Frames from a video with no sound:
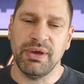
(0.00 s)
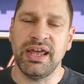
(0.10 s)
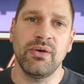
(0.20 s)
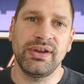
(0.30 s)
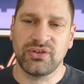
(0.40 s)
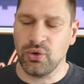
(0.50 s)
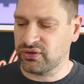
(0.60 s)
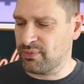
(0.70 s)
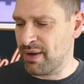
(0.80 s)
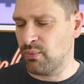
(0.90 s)
he always talks
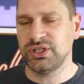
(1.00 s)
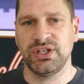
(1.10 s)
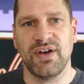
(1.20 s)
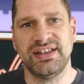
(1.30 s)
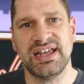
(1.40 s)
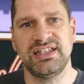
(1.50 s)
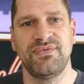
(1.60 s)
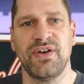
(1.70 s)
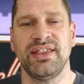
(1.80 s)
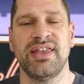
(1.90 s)
about, once you've
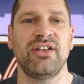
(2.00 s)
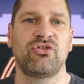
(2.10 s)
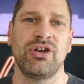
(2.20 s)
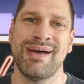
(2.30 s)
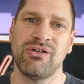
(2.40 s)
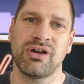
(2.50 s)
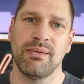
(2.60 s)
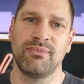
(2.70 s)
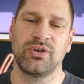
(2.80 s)
identified that dream outcome for a